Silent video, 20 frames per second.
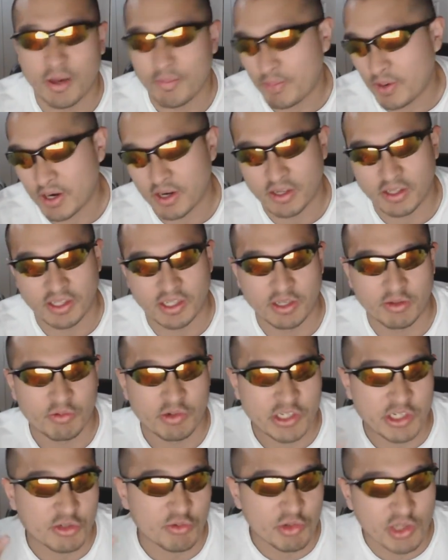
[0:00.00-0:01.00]
apparently,
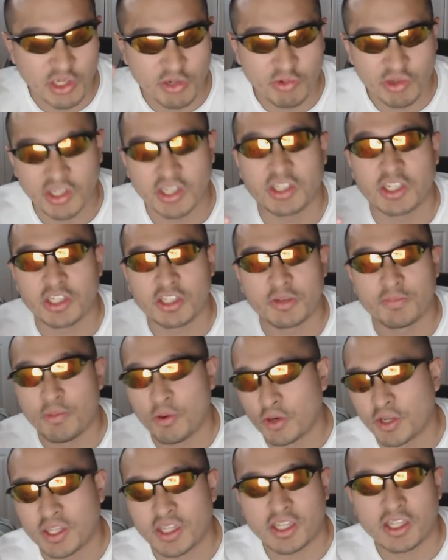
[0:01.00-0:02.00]
which is really, really
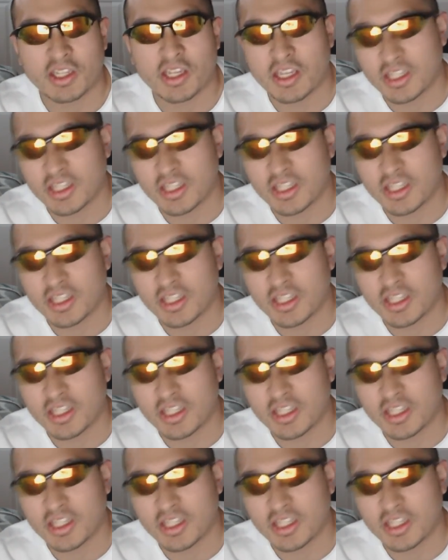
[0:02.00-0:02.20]
disappointing